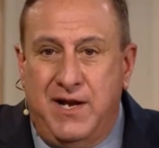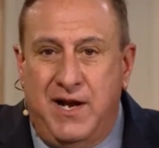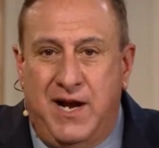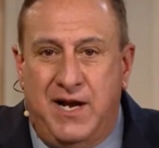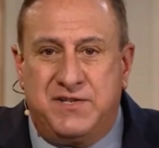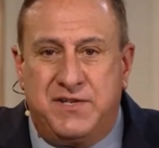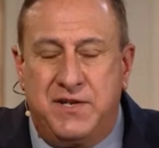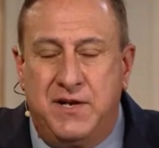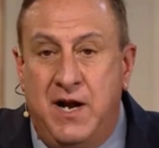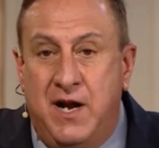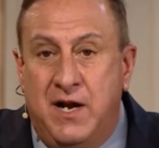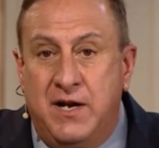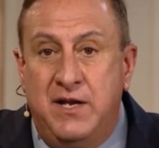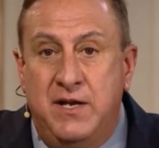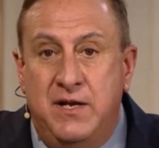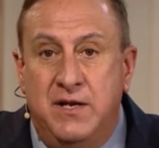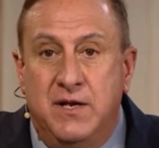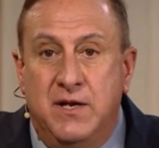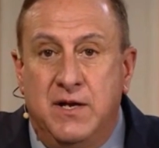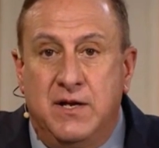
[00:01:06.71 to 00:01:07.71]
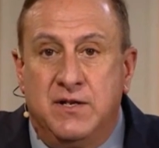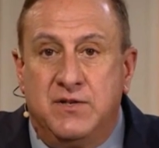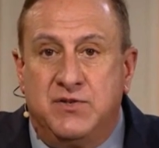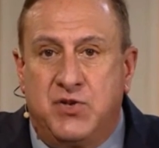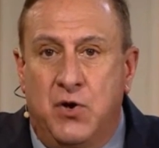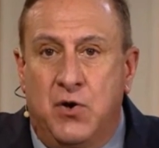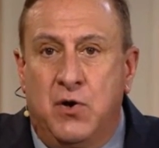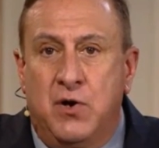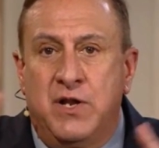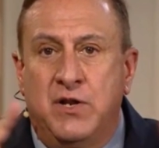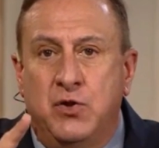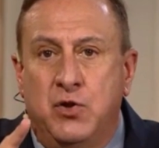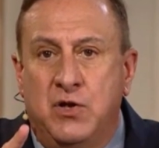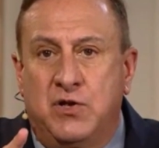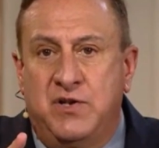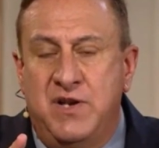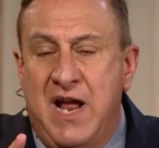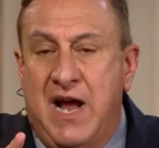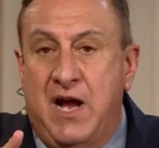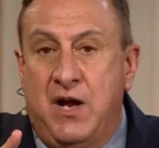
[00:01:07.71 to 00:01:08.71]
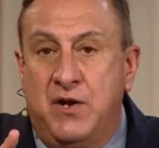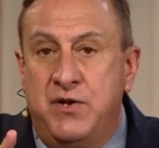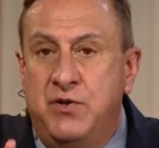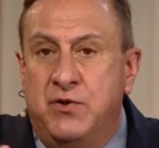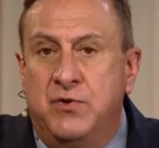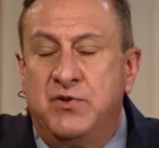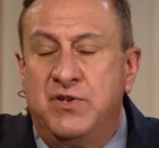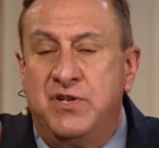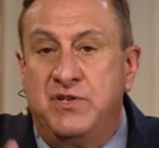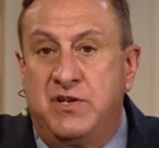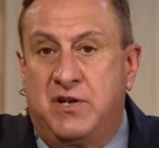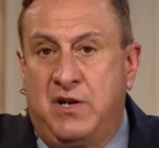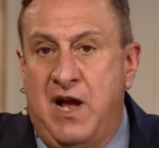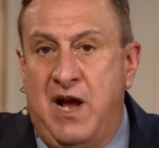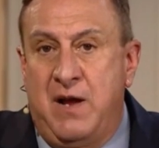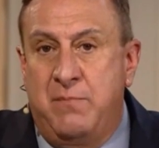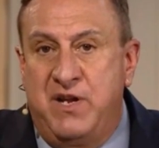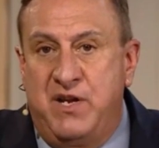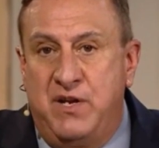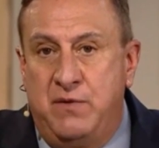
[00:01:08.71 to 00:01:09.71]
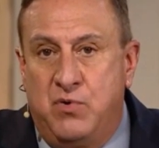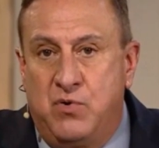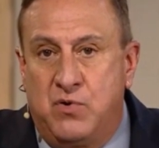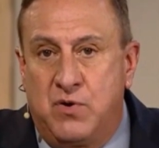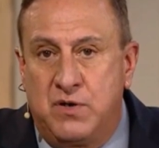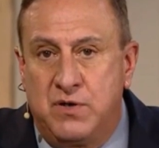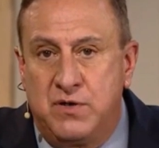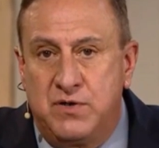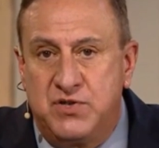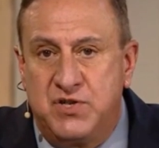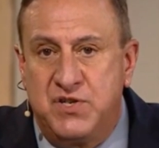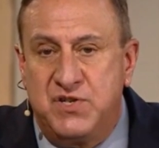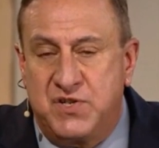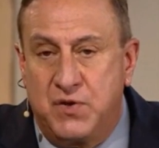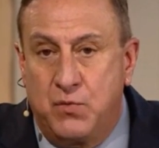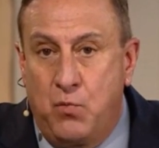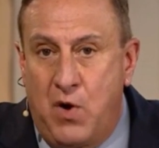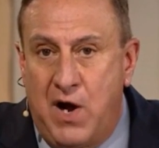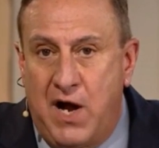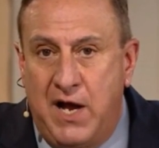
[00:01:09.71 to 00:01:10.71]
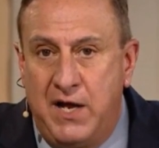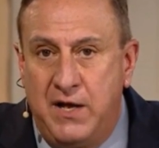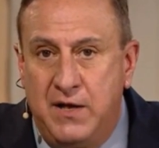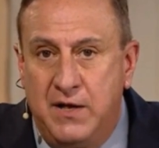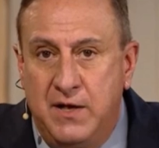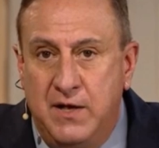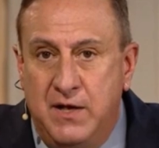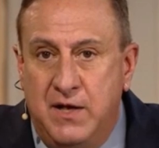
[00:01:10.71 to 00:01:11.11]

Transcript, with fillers: I said, Honey, turn and look now. You don't need to climb anymore. She said, Why?